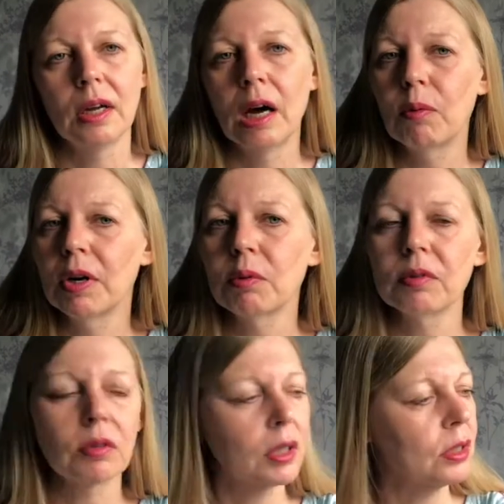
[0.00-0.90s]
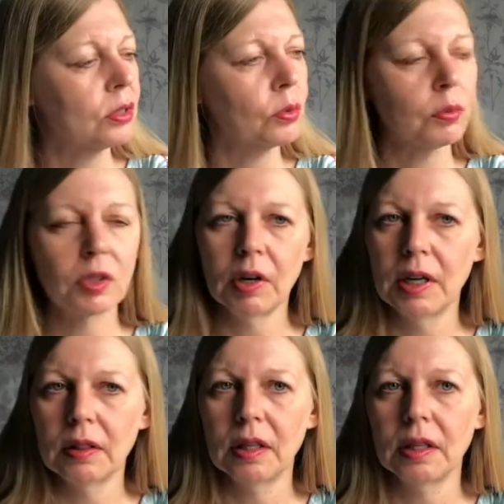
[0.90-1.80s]
And when I was looking to
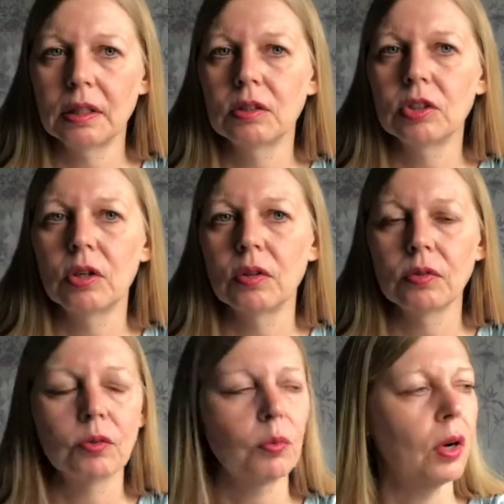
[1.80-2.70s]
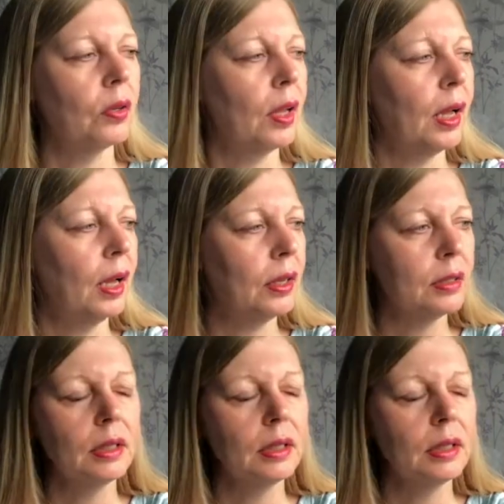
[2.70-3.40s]
upgrade the Jones one there,